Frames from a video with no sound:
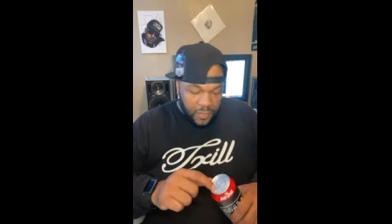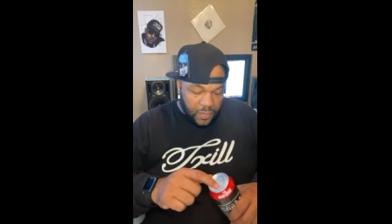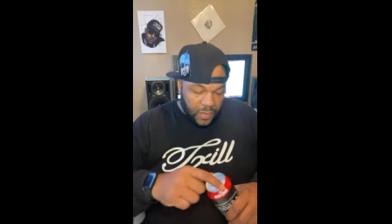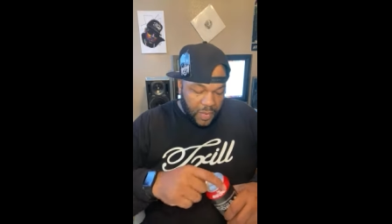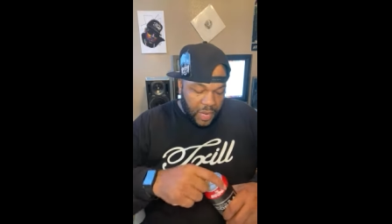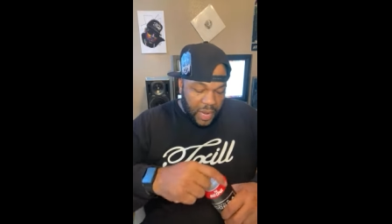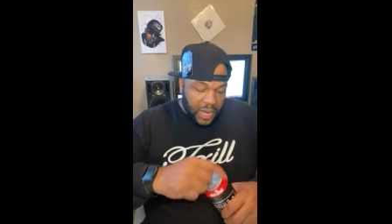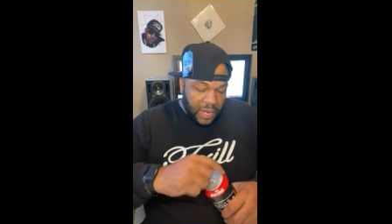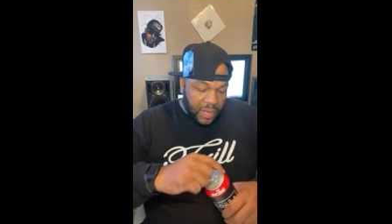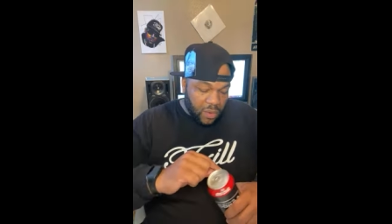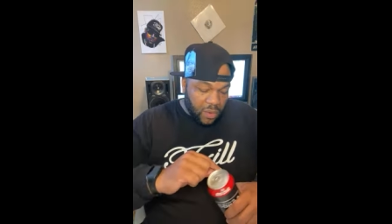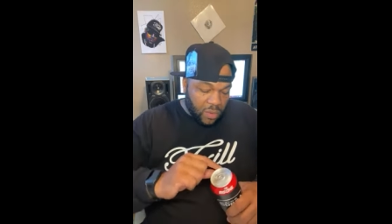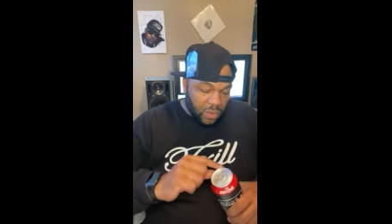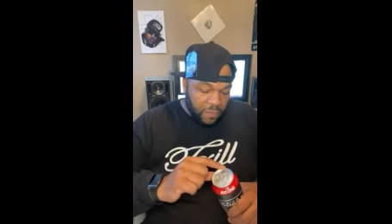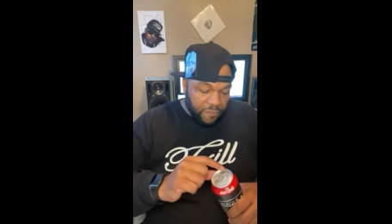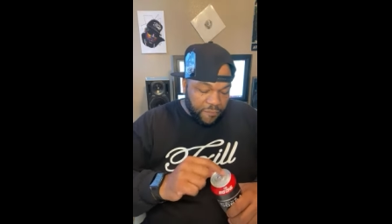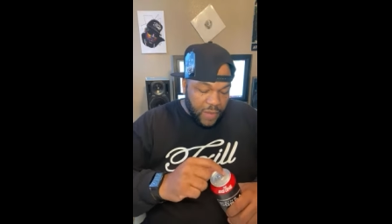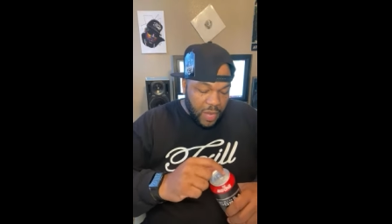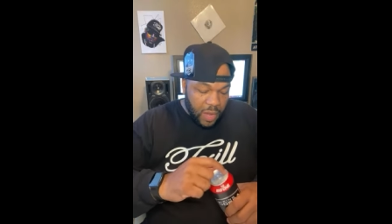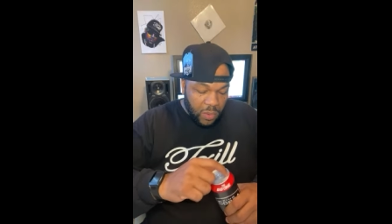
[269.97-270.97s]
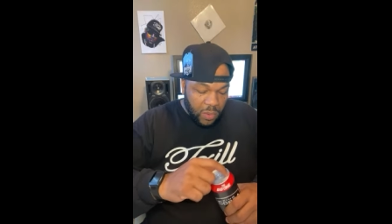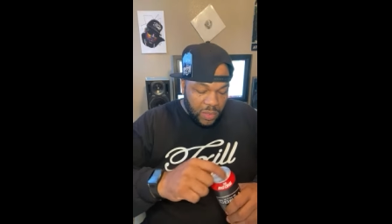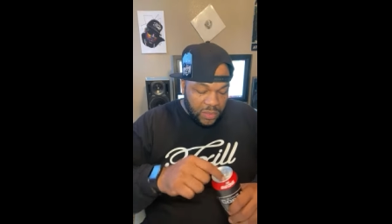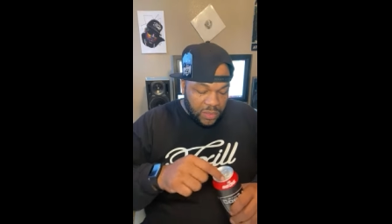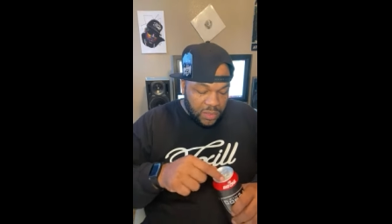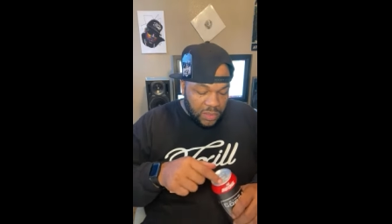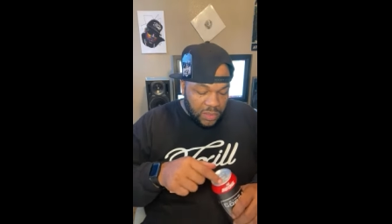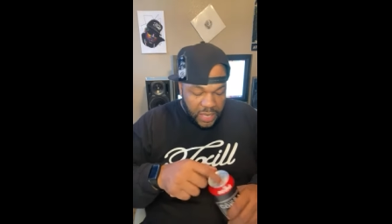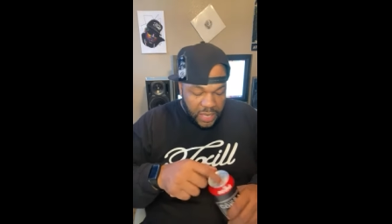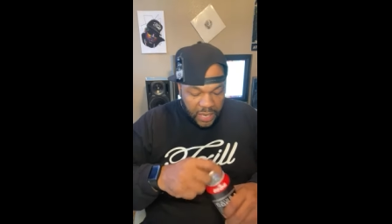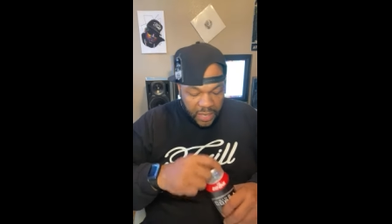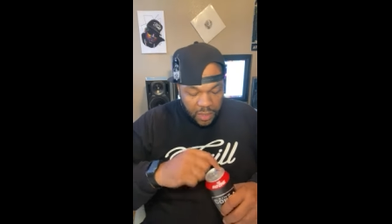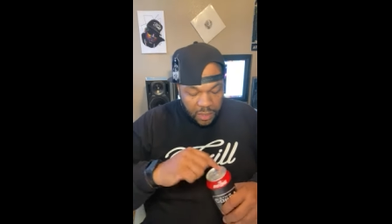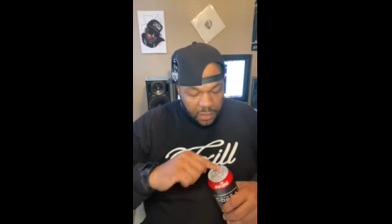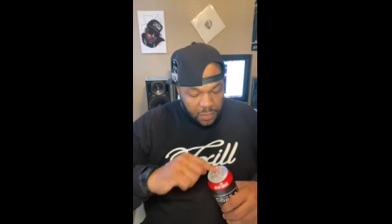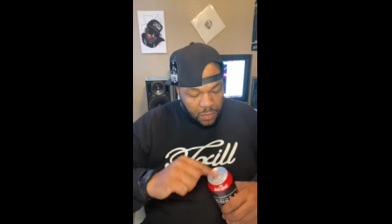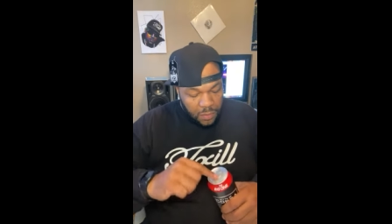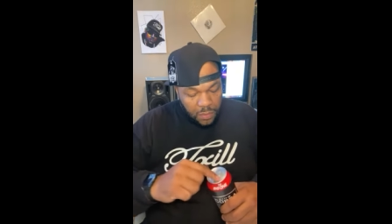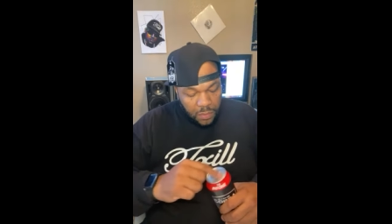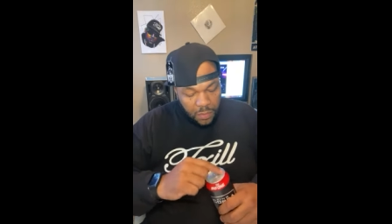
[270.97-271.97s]
I ain't on them faulters today.
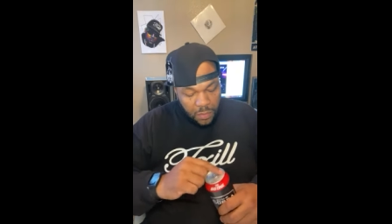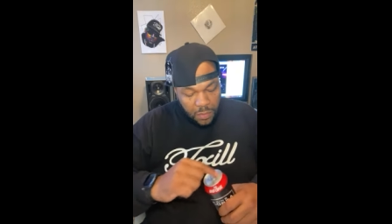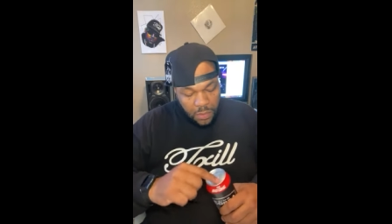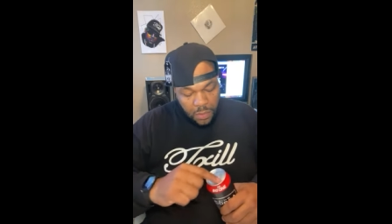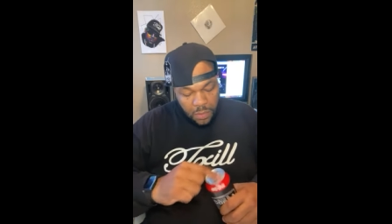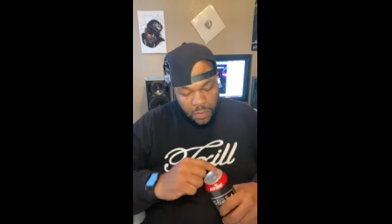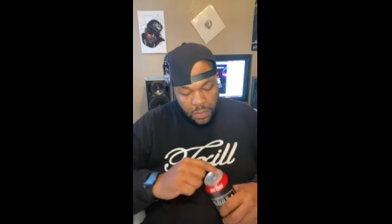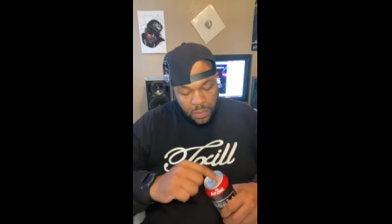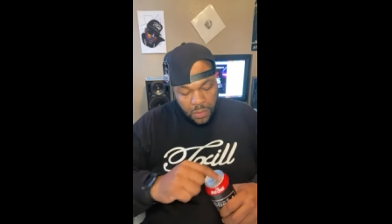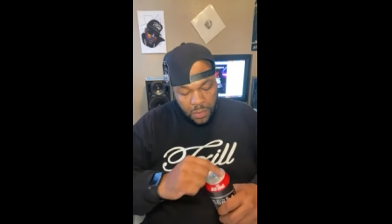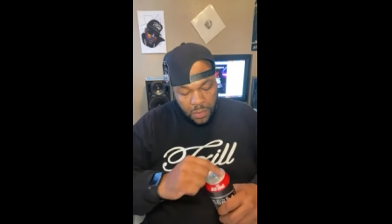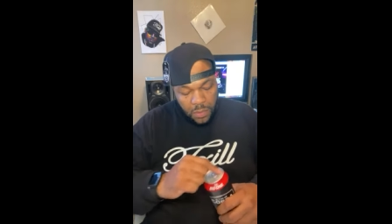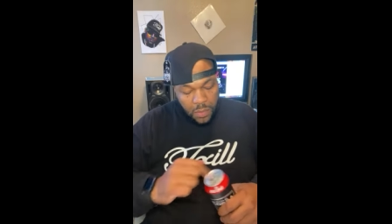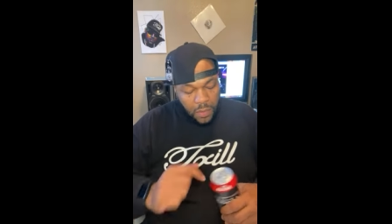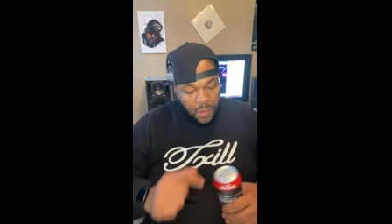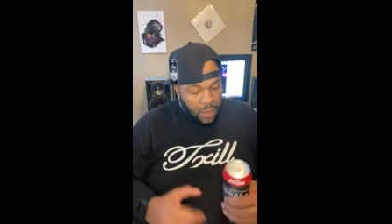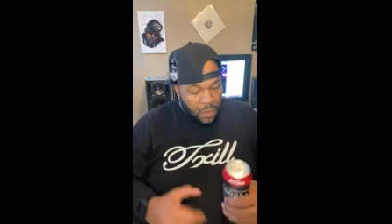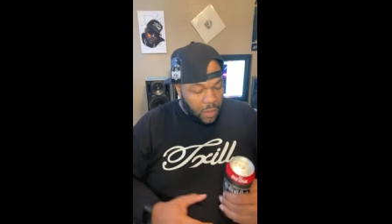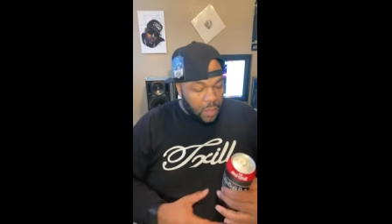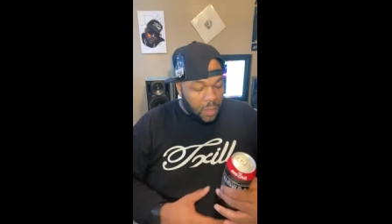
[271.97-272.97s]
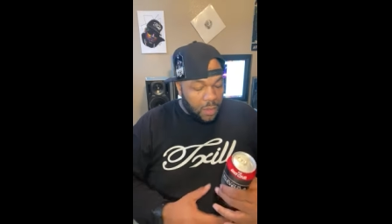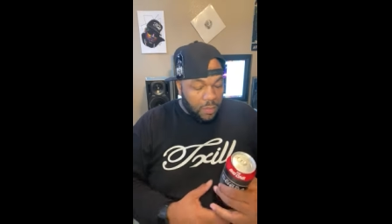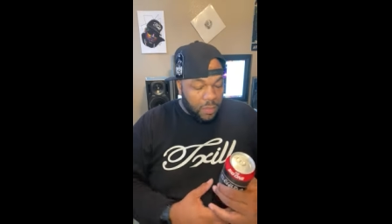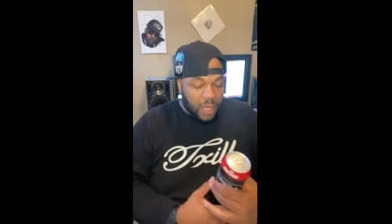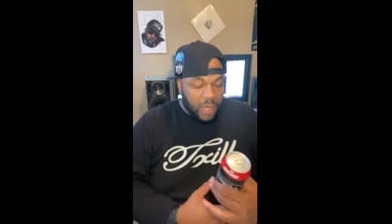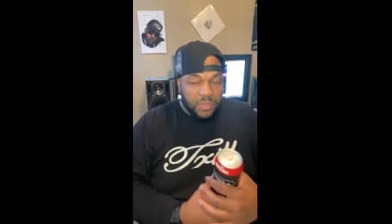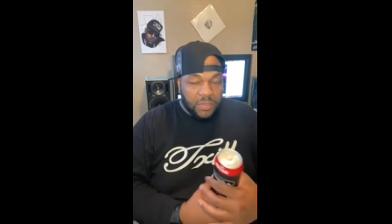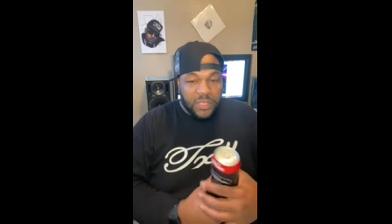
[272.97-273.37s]
But I'm